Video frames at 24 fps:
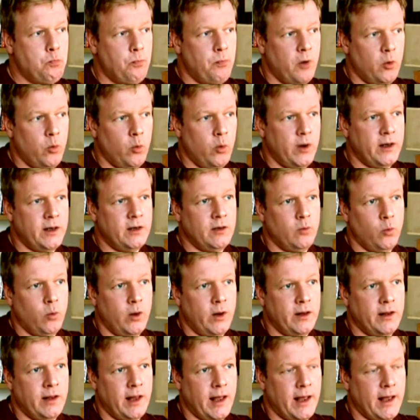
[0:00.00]
But
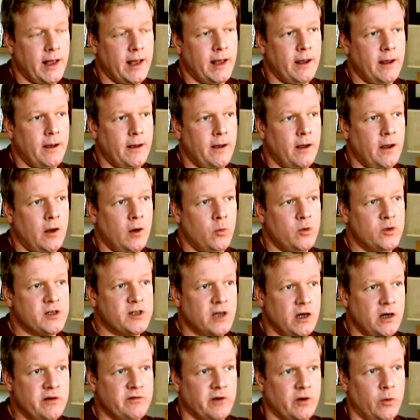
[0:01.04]
when that was
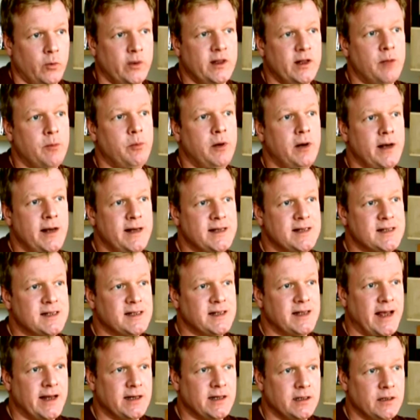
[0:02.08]
over, when the police
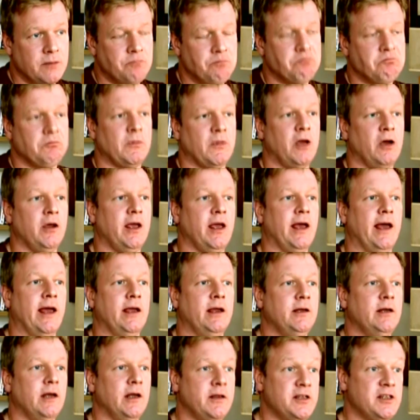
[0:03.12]
said, okay,
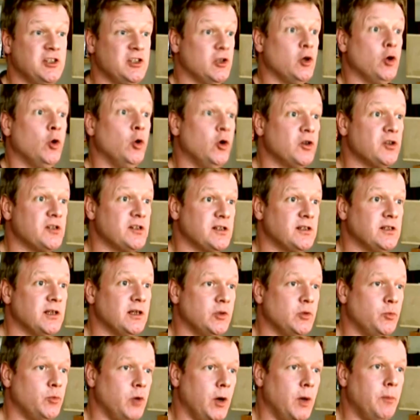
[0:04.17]
you know, this has caused us
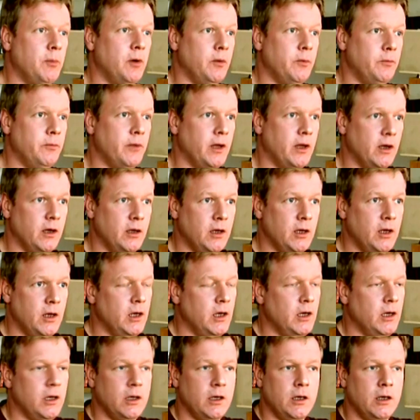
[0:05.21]
such a problem that
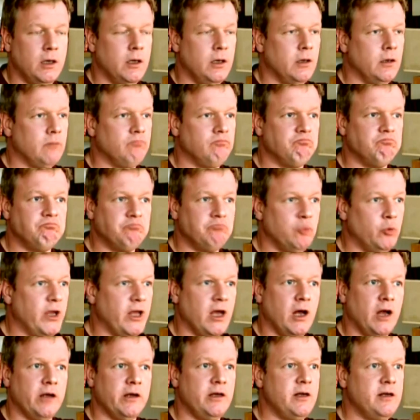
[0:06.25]
we
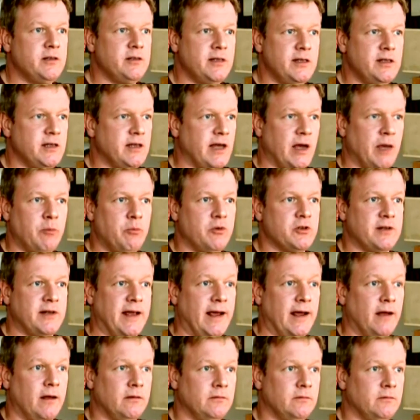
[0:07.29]
can't use these cameras
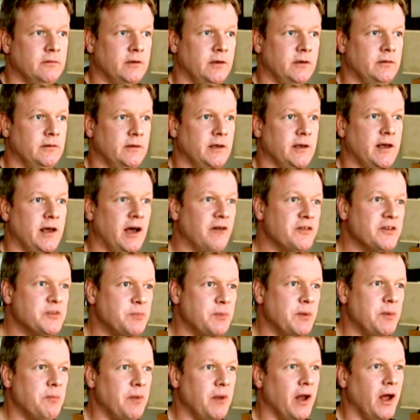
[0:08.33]
now, that the cover's
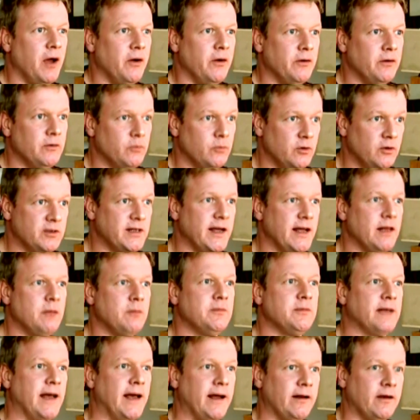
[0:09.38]
been blown, we'll take
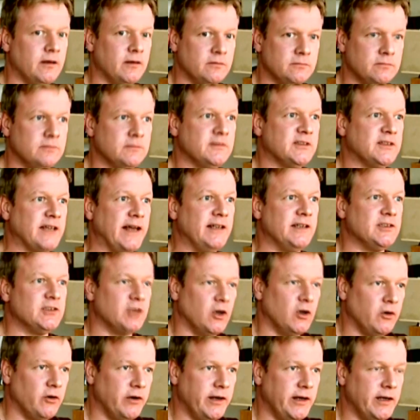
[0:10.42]
them down and say
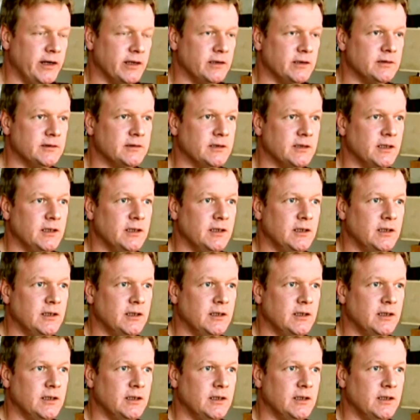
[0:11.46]
sorry, and